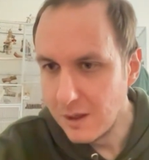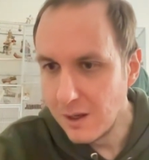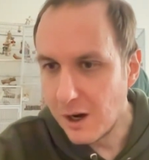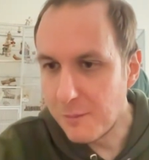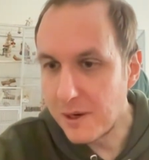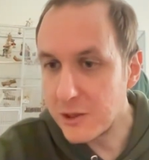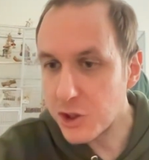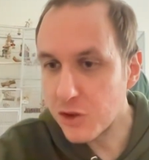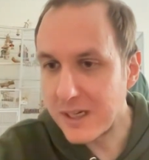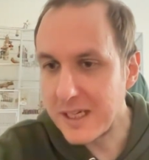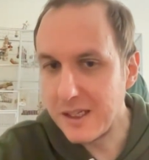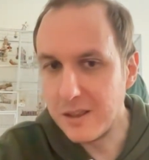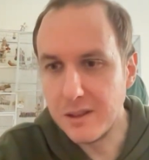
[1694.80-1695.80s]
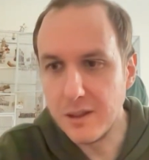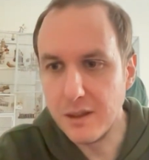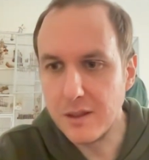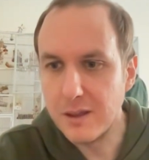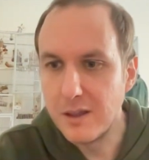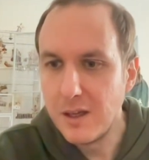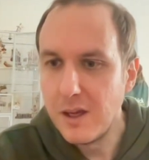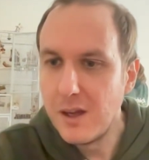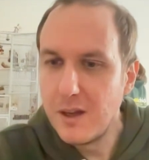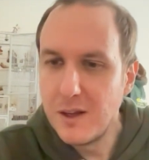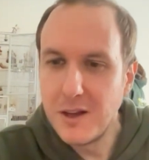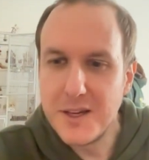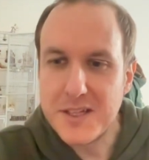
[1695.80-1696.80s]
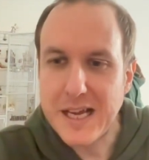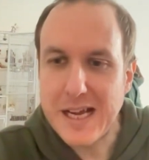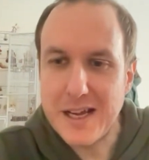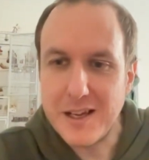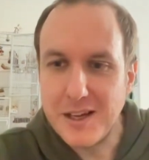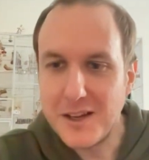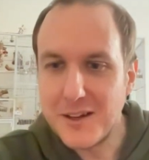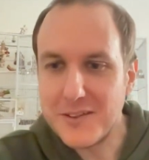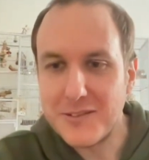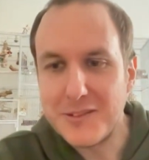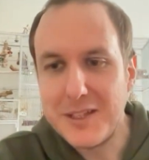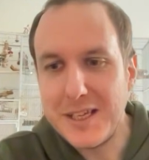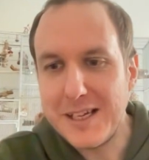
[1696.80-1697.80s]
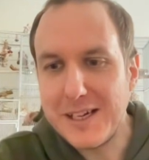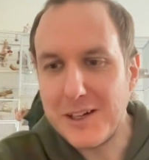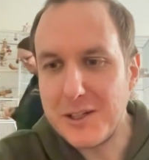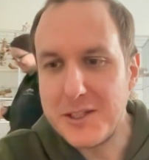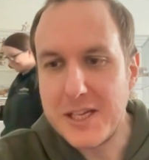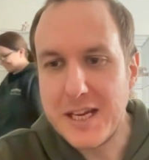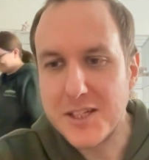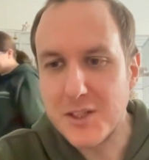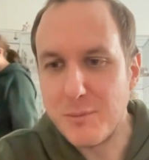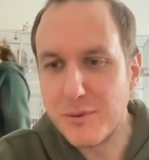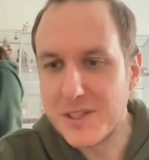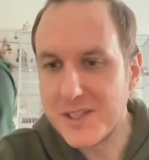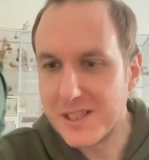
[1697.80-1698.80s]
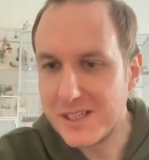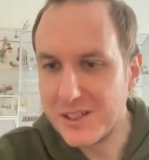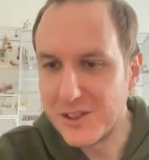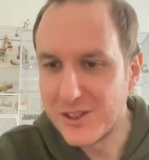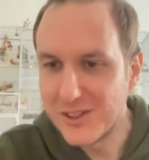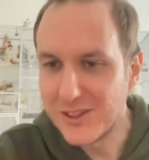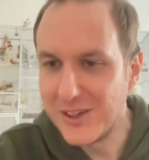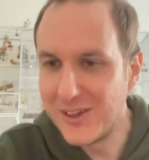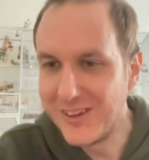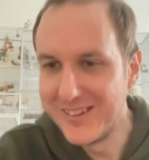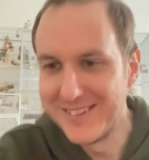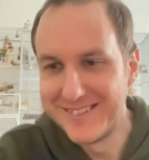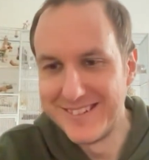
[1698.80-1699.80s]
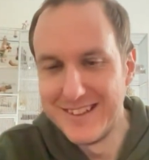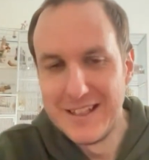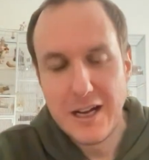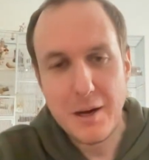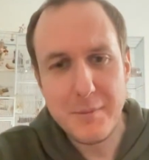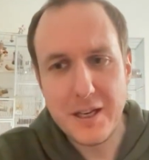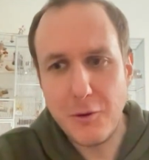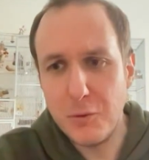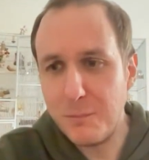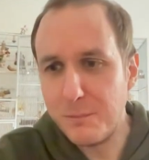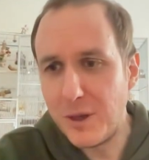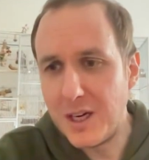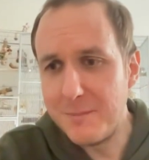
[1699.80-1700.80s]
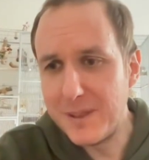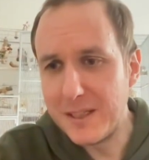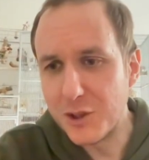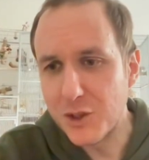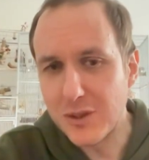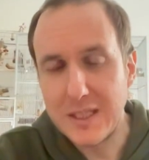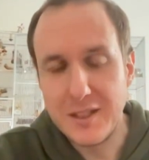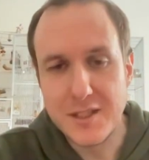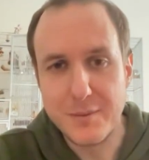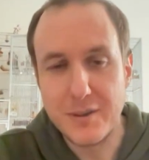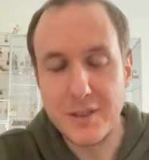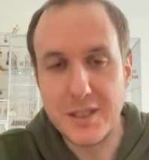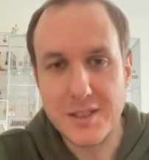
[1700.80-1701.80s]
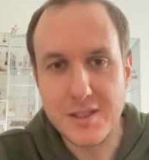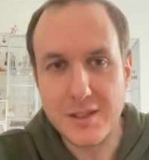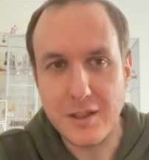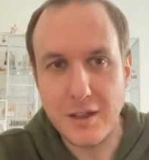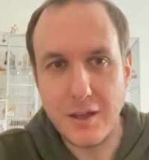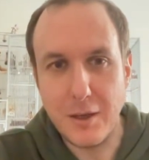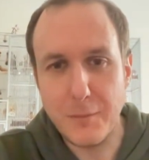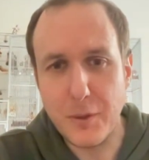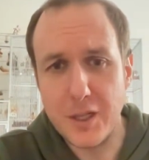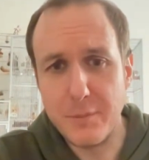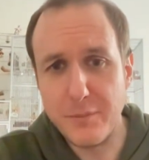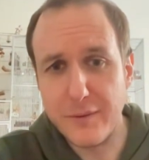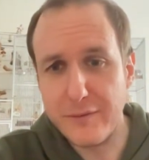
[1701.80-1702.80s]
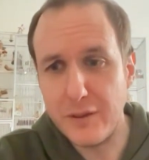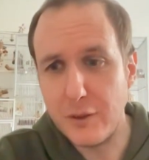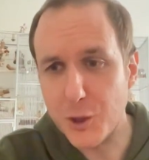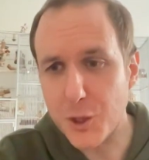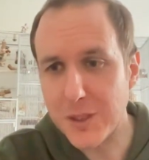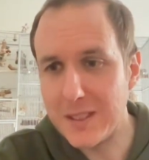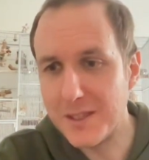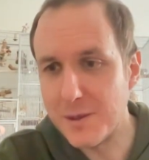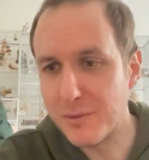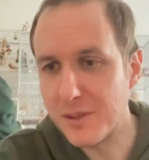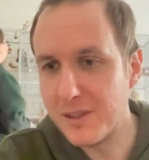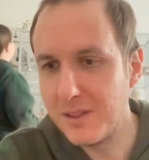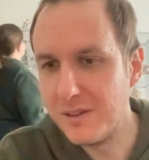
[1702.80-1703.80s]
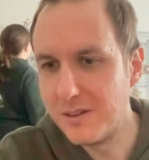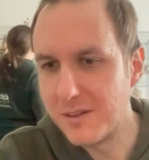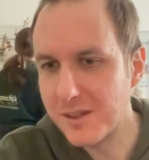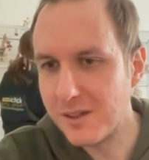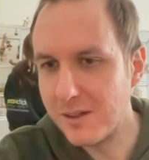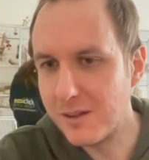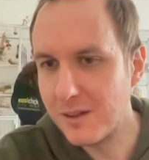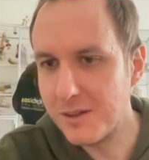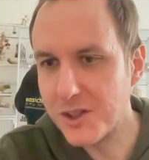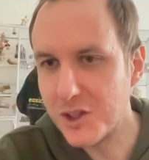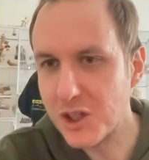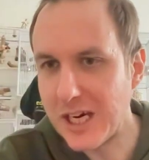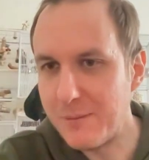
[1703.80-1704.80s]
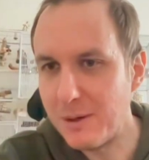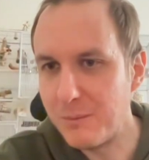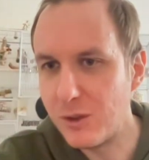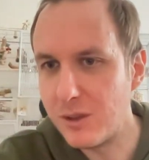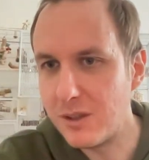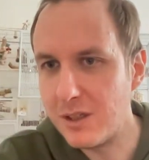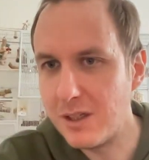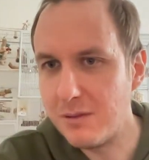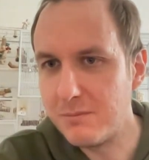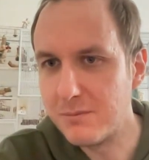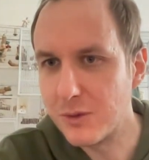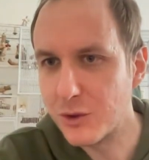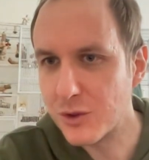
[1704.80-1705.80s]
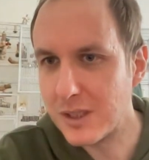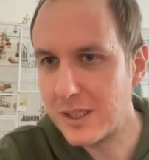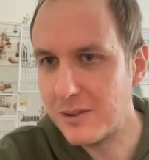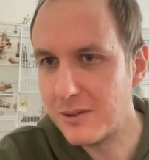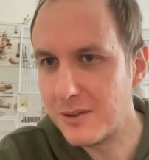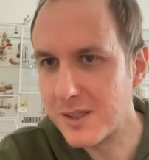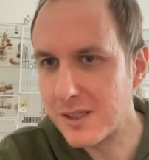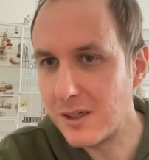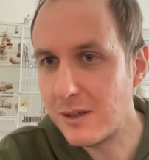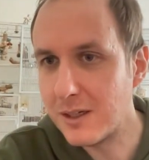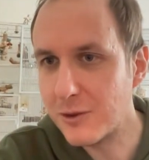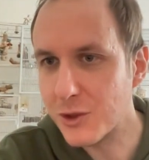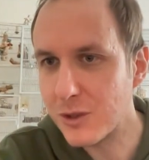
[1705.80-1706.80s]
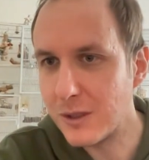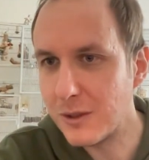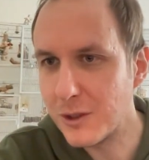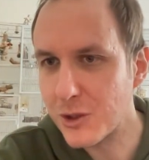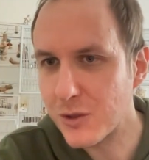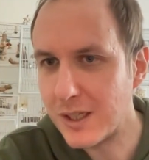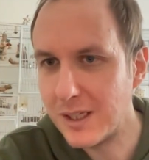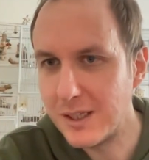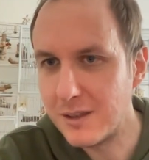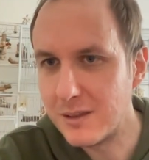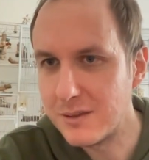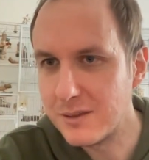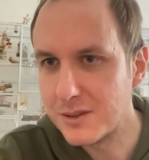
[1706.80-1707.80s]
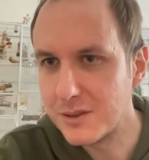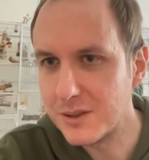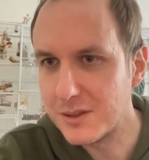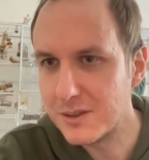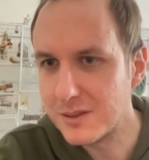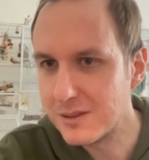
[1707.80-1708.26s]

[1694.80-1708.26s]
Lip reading: Am I Australian? Is that? Yeah, yes, I'm British. I mean, I wouldn't mind being Australian, to be honest. I kind of prefer Australia to Britain. So it's a shame I'm not Australian, honestly. I like Australia. It's good.